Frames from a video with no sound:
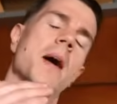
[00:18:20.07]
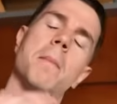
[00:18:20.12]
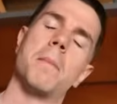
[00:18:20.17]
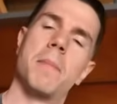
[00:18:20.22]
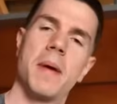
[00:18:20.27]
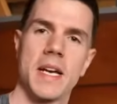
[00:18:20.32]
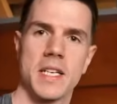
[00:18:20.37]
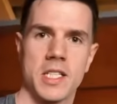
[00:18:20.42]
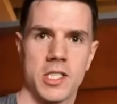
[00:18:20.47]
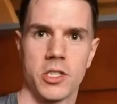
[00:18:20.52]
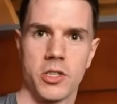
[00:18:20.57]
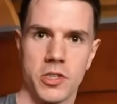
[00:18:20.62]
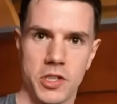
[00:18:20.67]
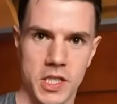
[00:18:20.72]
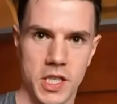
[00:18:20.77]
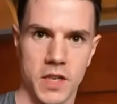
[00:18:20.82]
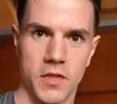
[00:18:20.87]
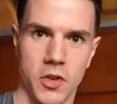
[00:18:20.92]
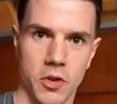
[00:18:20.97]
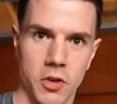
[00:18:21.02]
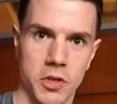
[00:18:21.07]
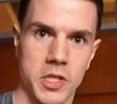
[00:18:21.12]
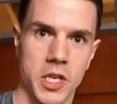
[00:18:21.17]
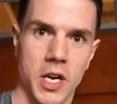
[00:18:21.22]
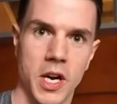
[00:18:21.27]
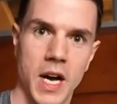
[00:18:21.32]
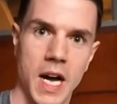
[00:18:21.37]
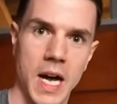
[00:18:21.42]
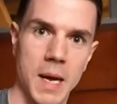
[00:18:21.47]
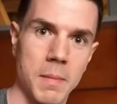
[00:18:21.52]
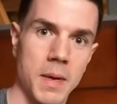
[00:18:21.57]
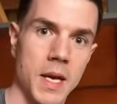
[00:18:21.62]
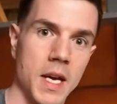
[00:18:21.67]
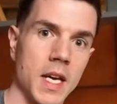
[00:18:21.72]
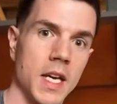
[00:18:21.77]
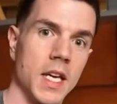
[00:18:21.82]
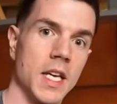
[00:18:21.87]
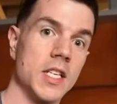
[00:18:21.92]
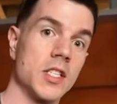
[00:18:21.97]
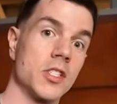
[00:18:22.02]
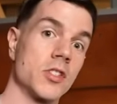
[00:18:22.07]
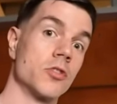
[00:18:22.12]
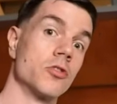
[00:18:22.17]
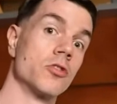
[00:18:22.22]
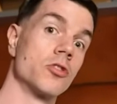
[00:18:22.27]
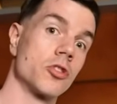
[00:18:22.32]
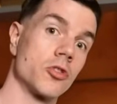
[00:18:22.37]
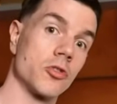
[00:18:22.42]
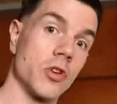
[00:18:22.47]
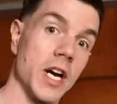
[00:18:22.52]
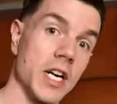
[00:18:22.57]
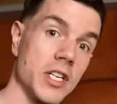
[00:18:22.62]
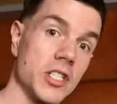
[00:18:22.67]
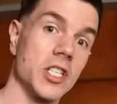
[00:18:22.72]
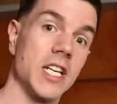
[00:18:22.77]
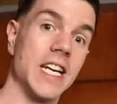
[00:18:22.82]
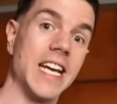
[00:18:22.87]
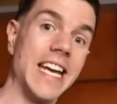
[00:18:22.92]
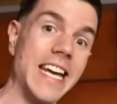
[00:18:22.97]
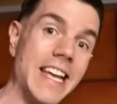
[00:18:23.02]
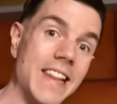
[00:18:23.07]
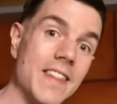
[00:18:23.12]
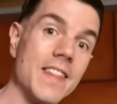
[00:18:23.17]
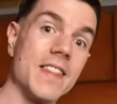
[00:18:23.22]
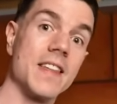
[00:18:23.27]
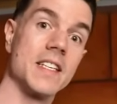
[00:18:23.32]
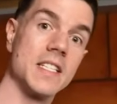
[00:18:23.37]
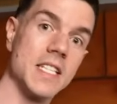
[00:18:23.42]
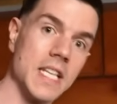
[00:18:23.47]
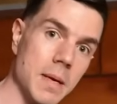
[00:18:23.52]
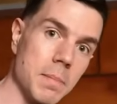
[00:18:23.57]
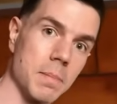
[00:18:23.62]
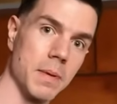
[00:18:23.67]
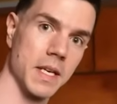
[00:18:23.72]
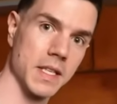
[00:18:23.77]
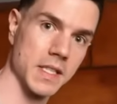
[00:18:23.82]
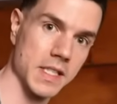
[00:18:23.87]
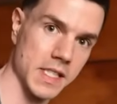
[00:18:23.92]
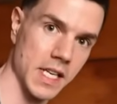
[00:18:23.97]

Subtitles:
The best use of your time is to stretch in the dip